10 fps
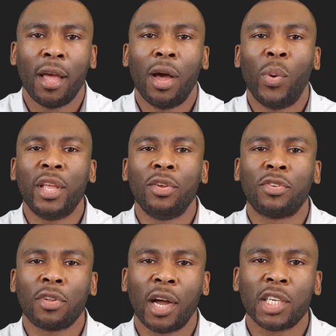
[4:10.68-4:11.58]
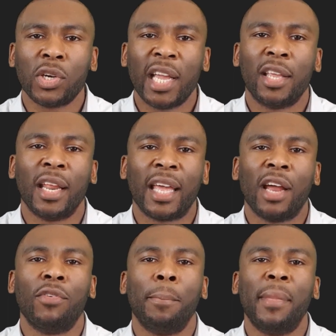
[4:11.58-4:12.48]
When you start trading
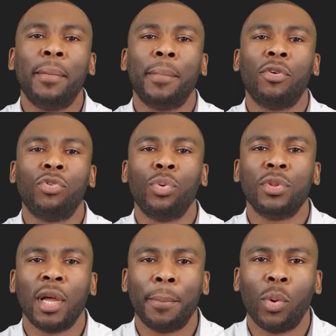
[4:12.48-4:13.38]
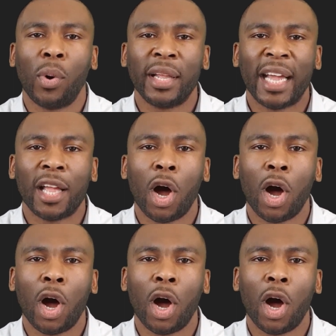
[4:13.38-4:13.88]
again, remember rule number 1 and